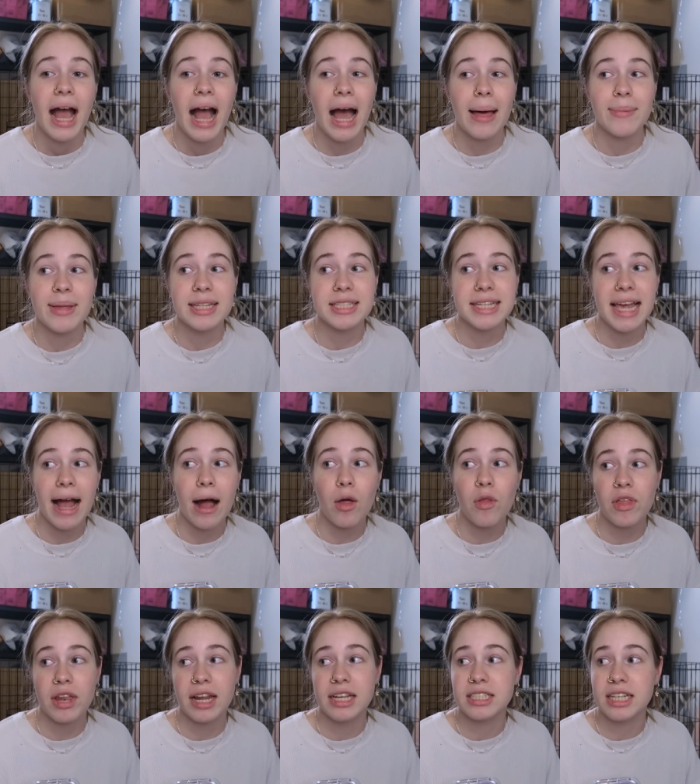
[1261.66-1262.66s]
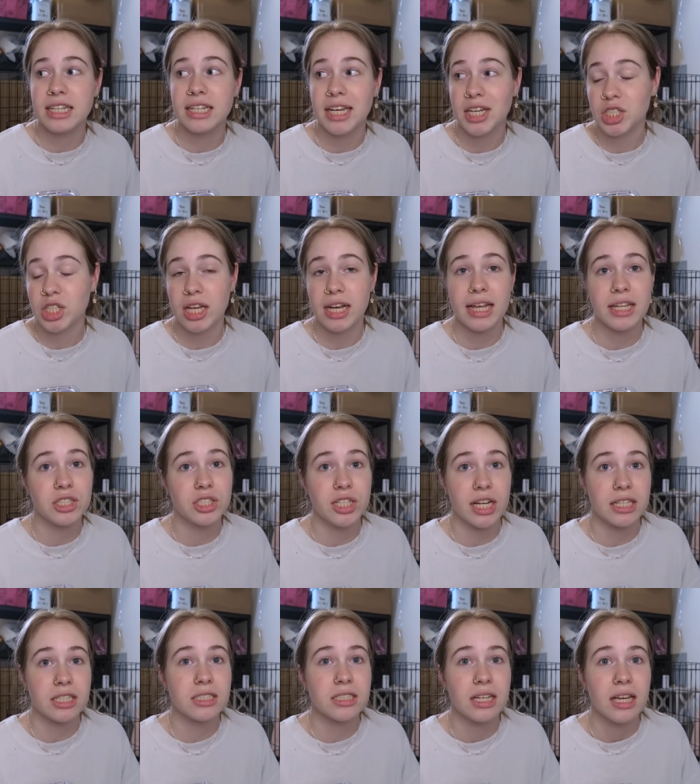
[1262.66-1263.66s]
Um, his health and his condition is
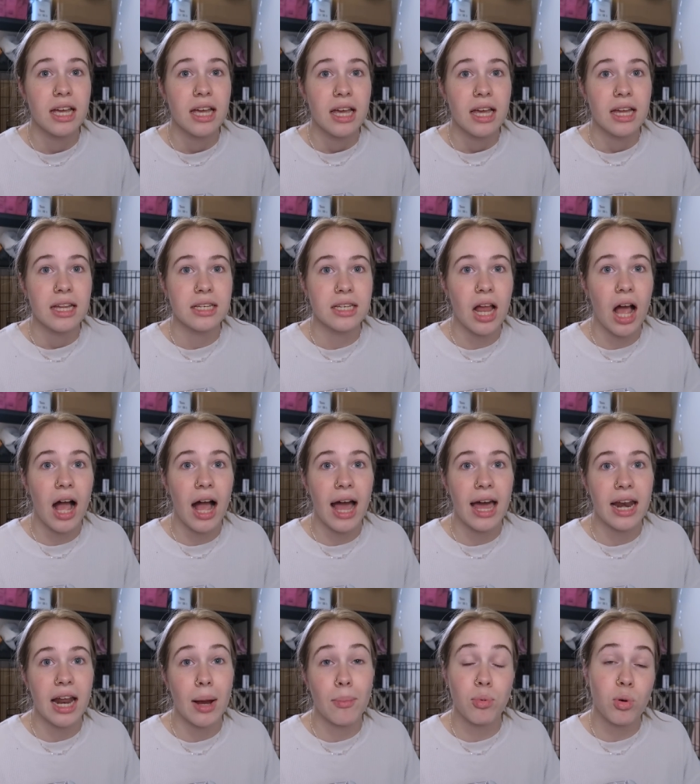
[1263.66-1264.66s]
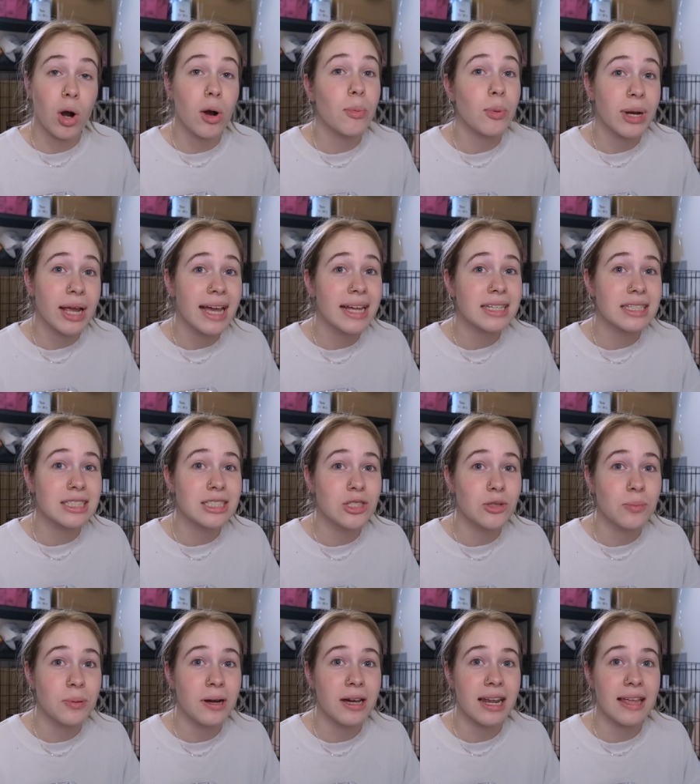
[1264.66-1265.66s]
just not appropriate
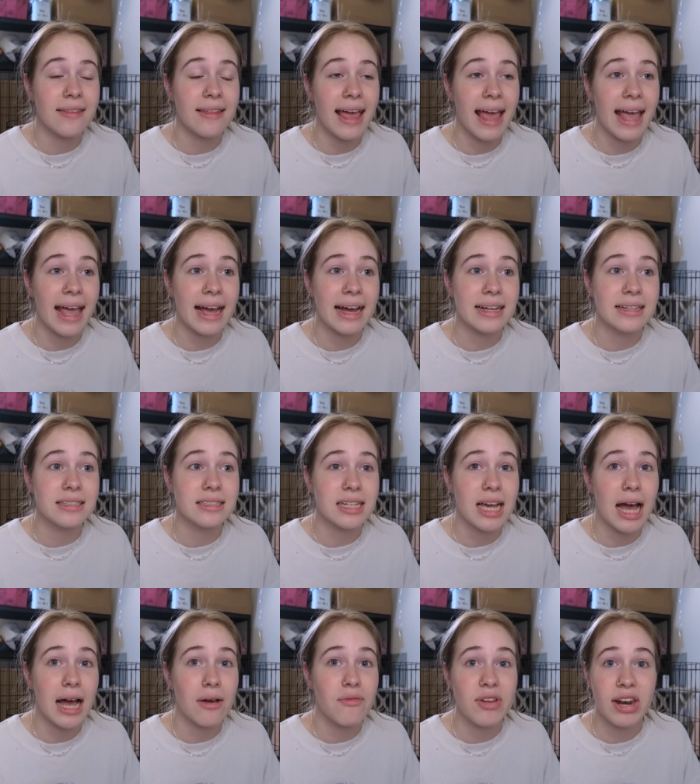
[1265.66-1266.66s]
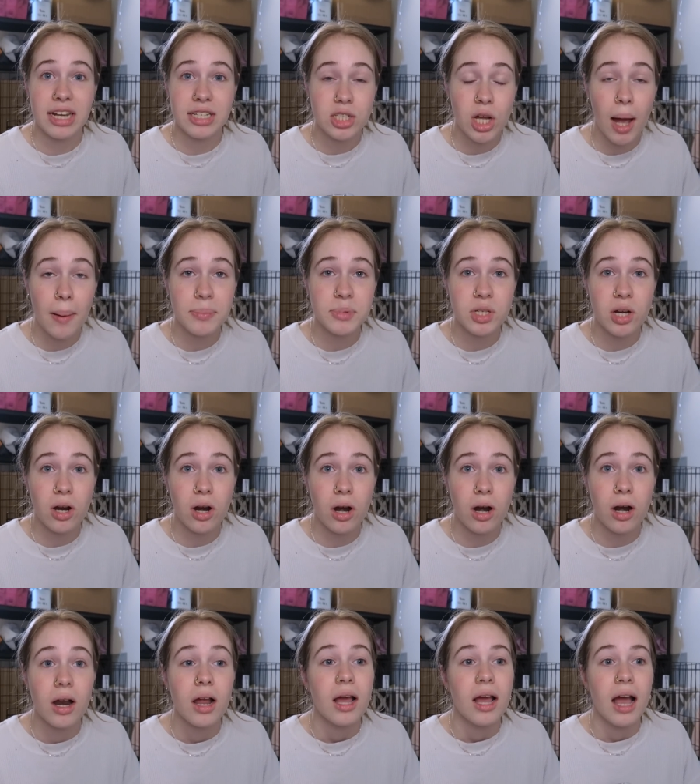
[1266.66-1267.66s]
to put in the hands of an
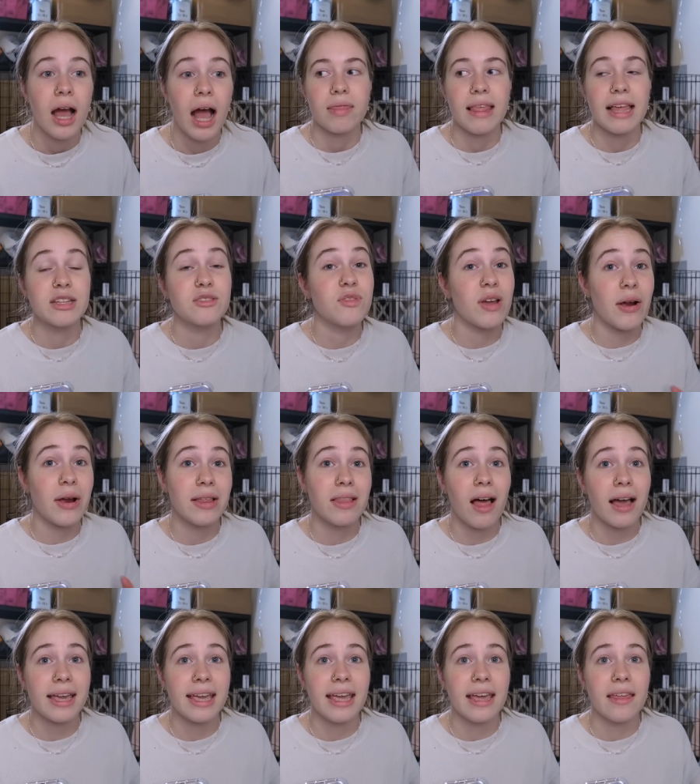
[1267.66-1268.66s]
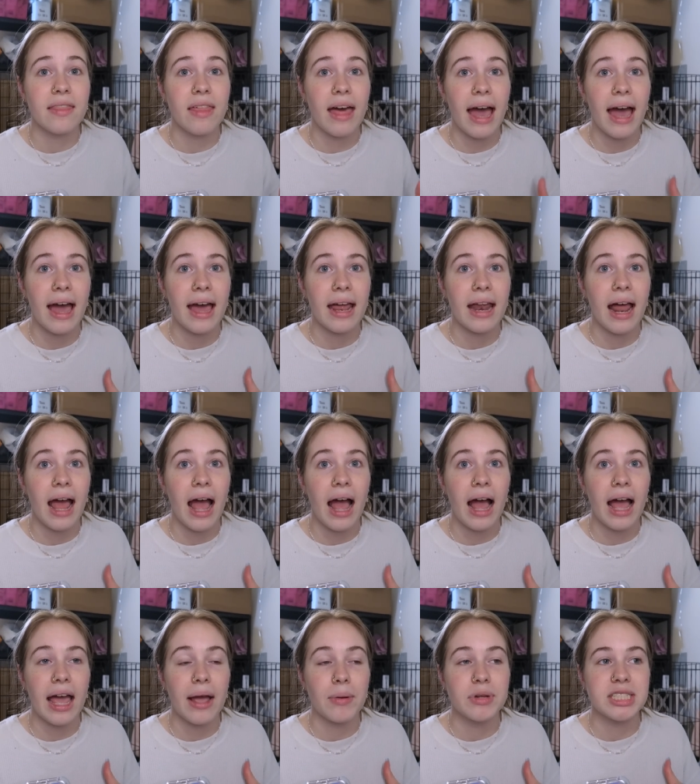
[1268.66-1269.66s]
adopter it's very lucky that
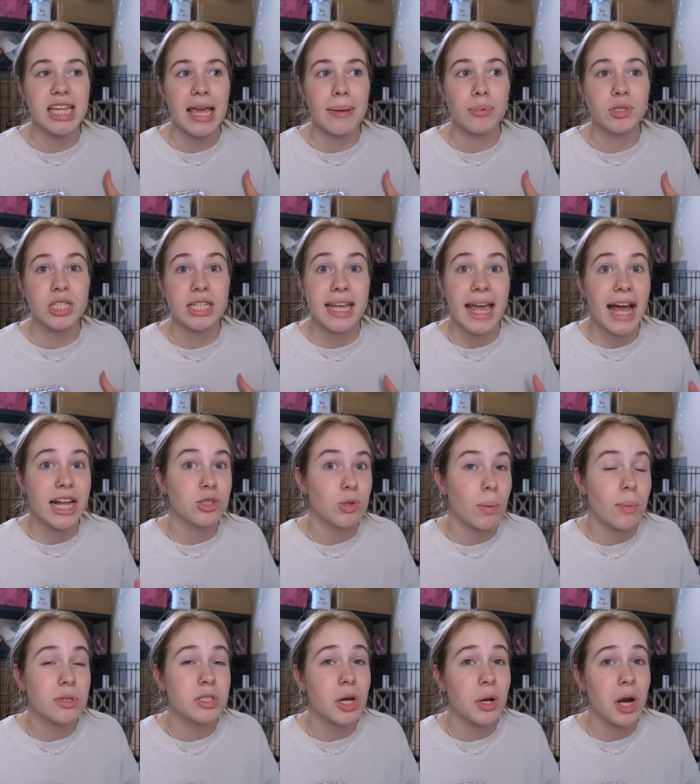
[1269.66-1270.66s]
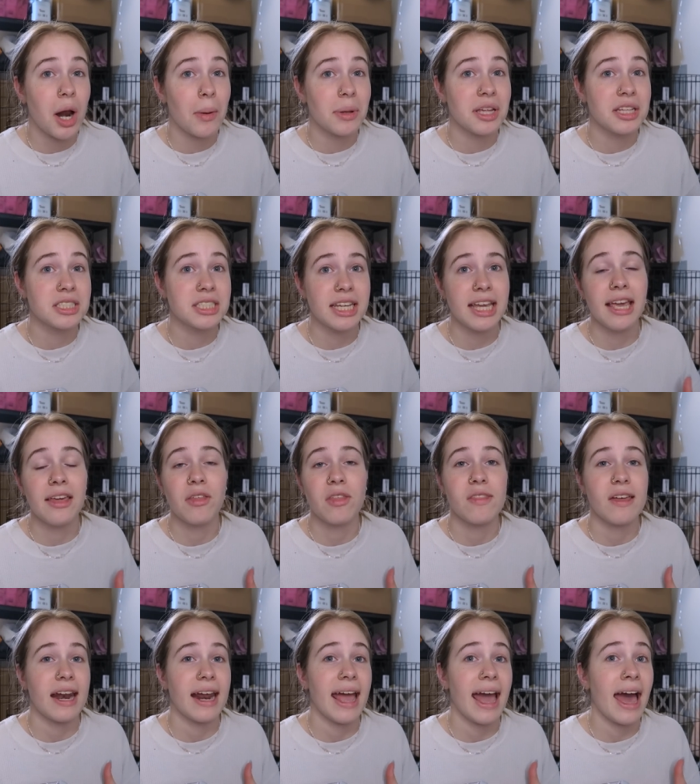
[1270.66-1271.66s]
I was able to catch what was going on with his
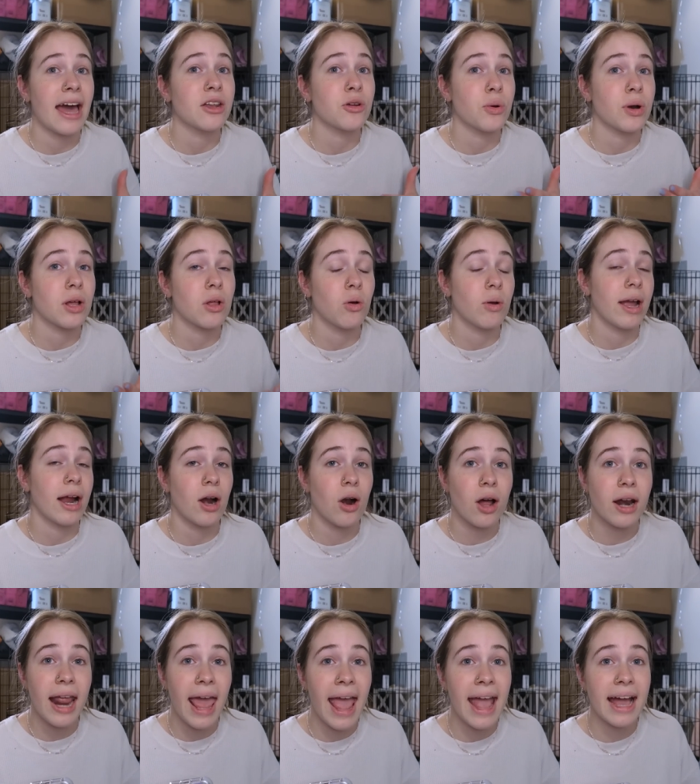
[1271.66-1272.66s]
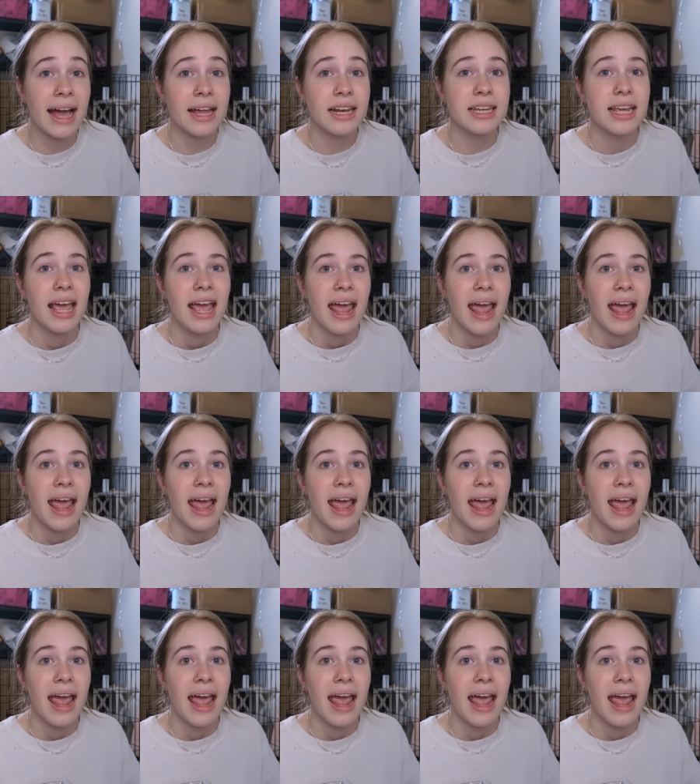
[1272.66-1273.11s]
teeth, that I had critical care on hand,